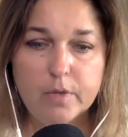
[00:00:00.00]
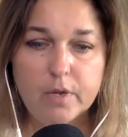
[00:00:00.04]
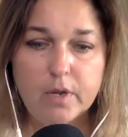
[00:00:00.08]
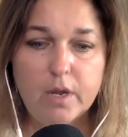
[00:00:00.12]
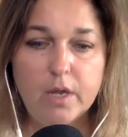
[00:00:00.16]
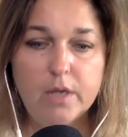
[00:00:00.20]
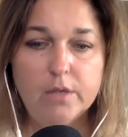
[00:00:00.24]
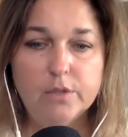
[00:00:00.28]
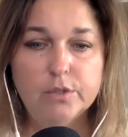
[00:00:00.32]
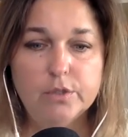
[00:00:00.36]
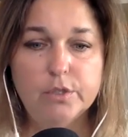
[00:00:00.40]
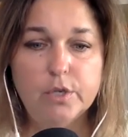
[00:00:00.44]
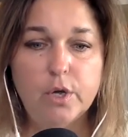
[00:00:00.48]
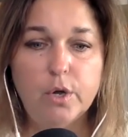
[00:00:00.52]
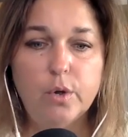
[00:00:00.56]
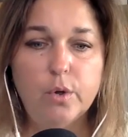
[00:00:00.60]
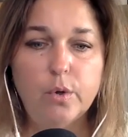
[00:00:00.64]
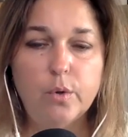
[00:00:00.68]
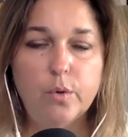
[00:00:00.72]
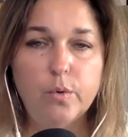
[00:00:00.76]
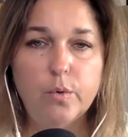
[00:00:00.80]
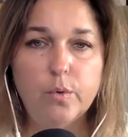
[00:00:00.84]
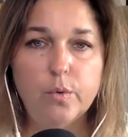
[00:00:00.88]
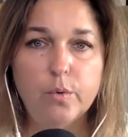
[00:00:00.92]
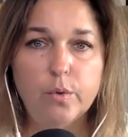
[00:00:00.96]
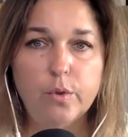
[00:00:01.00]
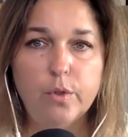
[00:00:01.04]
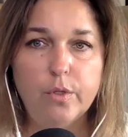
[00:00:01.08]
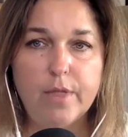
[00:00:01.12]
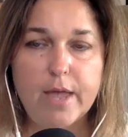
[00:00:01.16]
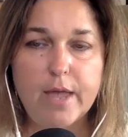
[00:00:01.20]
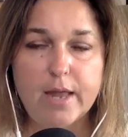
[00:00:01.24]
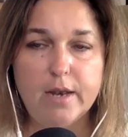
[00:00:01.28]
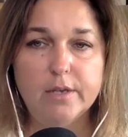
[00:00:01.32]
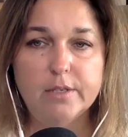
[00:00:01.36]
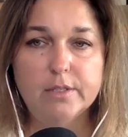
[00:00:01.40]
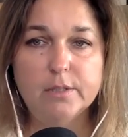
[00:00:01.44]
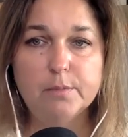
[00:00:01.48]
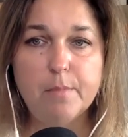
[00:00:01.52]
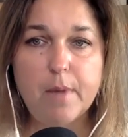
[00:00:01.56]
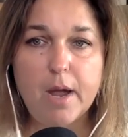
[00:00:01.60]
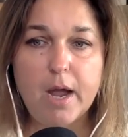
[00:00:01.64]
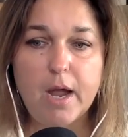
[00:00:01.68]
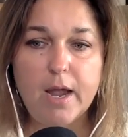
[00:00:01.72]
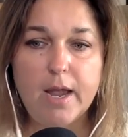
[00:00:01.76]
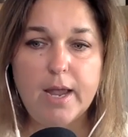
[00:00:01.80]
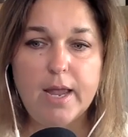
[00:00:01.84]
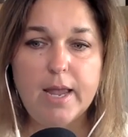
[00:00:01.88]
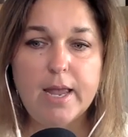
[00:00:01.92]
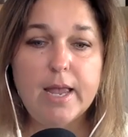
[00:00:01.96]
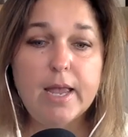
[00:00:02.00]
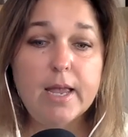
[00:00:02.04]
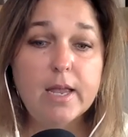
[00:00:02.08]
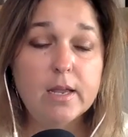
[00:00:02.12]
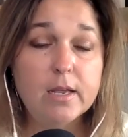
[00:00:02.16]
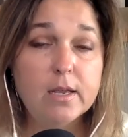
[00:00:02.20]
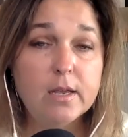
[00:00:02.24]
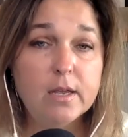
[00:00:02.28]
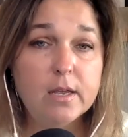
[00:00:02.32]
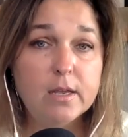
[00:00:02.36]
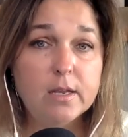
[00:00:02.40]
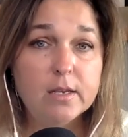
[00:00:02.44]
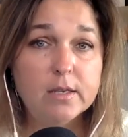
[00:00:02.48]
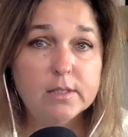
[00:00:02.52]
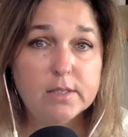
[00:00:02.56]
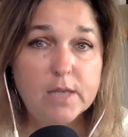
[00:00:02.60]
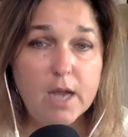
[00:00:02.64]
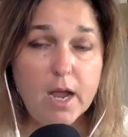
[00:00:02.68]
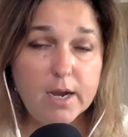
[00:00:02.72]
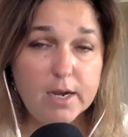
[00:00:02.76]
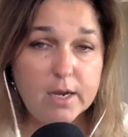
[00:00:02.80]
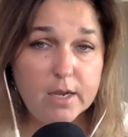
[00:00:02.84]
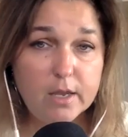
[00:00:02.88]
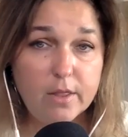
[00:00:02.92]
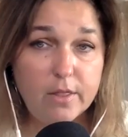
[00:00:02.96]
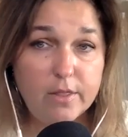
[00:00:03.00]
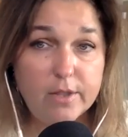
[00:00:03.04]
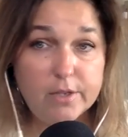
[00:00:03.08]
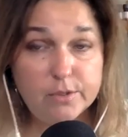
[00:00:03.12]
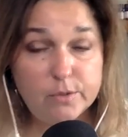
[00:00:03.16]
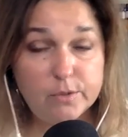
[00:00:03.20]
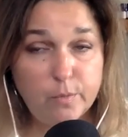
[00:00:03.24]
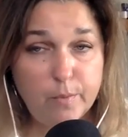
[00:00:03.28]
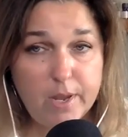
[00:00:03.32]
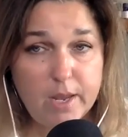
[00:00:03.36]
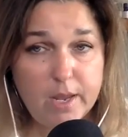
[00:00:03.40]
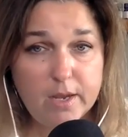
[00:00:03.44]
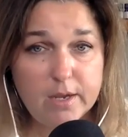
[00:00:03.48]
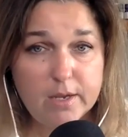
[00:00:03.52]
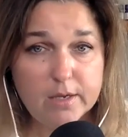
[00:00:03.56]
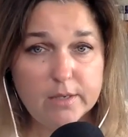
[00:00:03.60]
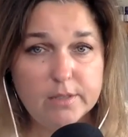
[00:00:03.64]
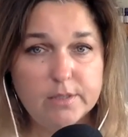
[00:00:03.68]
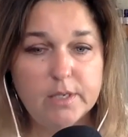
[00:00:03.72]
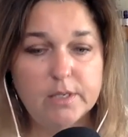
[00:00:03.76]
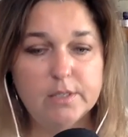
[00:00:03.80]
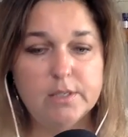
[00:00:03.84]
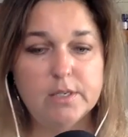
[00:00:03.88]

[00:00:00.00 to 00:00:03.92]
And so that is my talk this week, to